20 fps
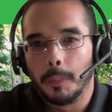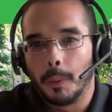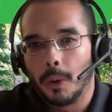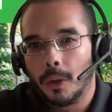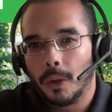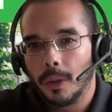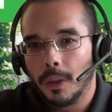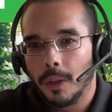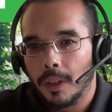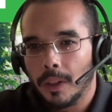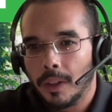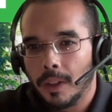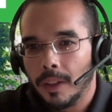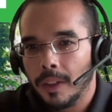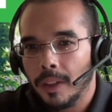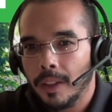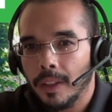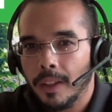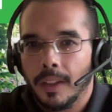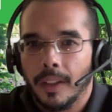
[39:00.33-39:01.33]
more
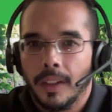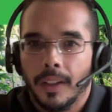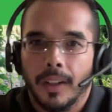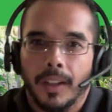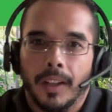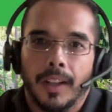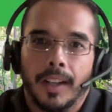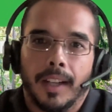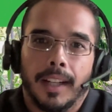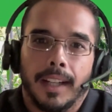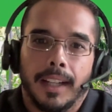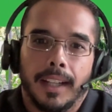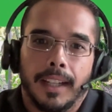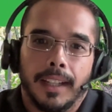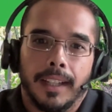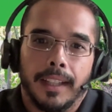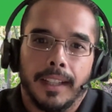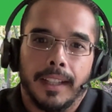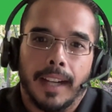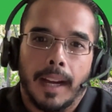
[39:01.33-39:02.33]
on
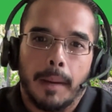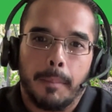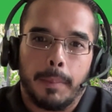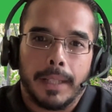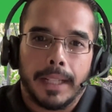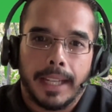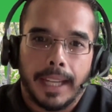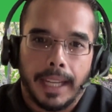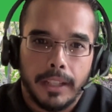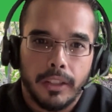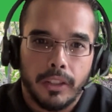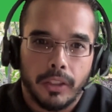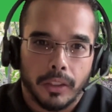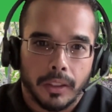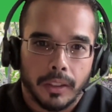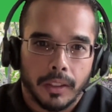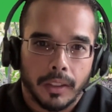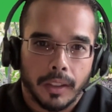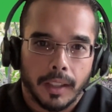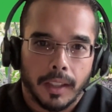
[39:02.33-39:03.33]

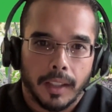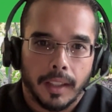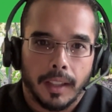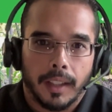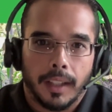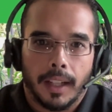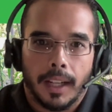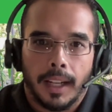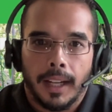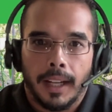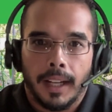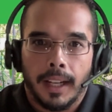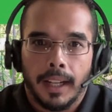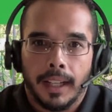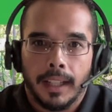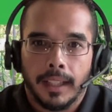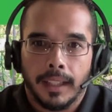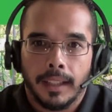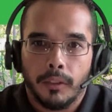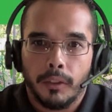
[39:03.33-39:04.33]
application
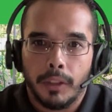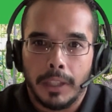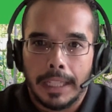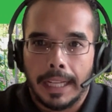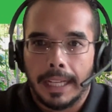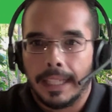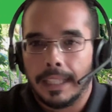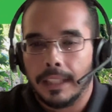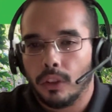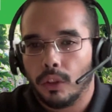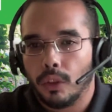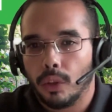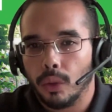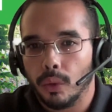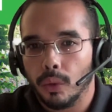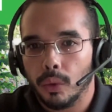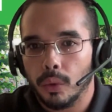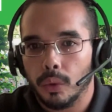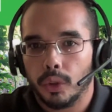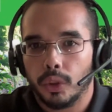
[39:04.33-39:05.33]
and related
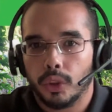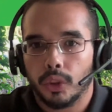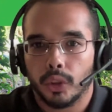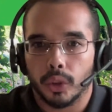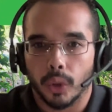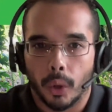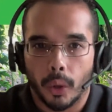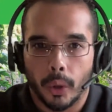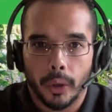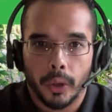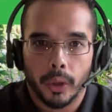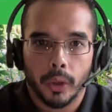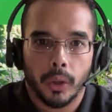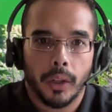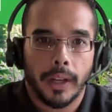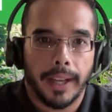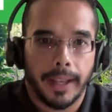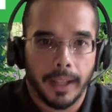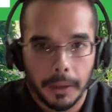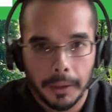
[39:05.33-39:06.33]
to soil
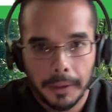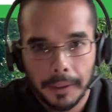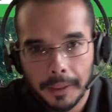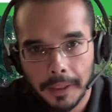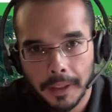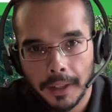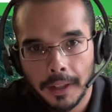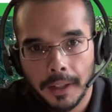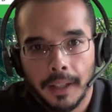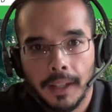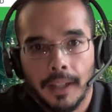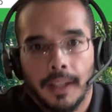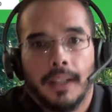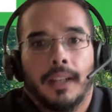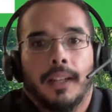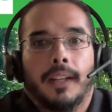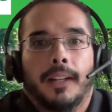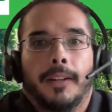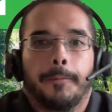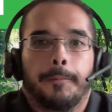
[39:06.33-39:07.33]
health.
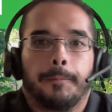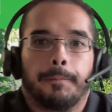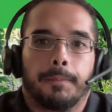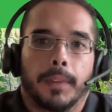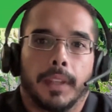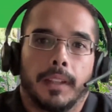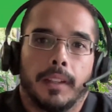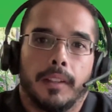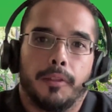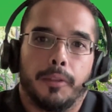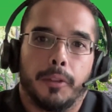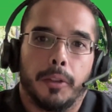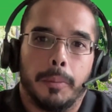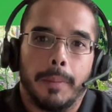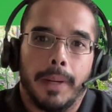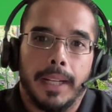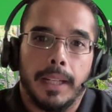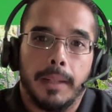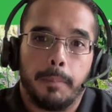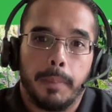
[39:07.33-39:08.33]
For
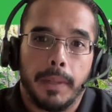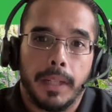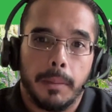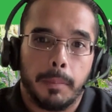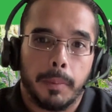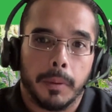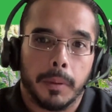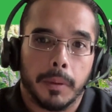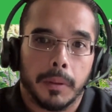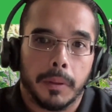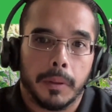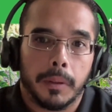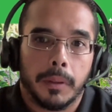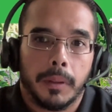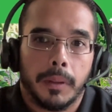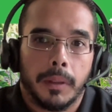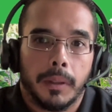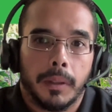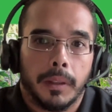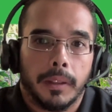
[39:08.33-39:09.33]
many people,
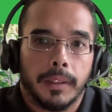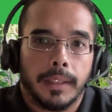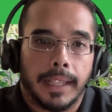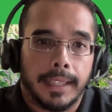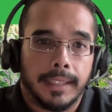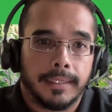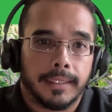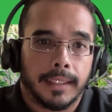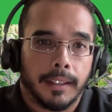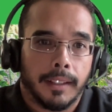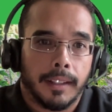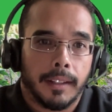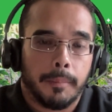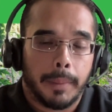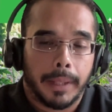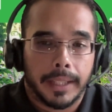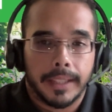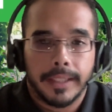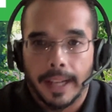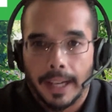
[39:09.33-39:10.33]
that is a
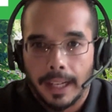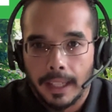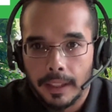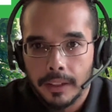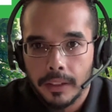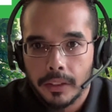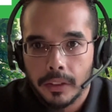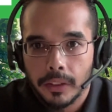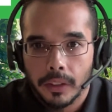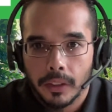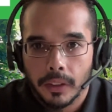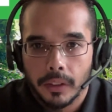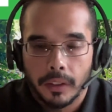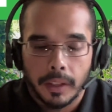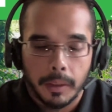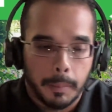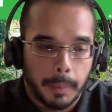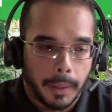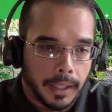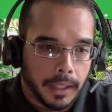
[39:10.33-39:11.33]
big challenge
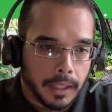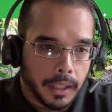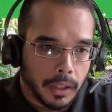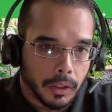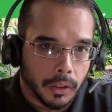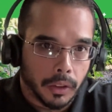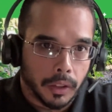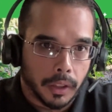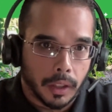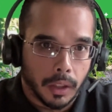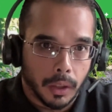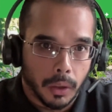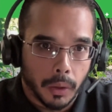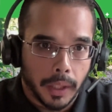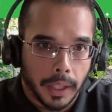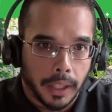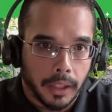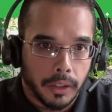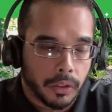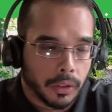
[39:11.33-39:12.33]
depending on their
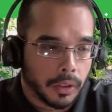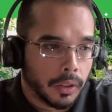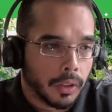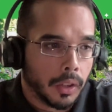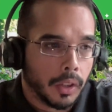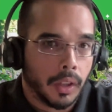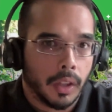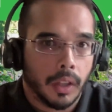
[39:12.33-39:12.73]
location,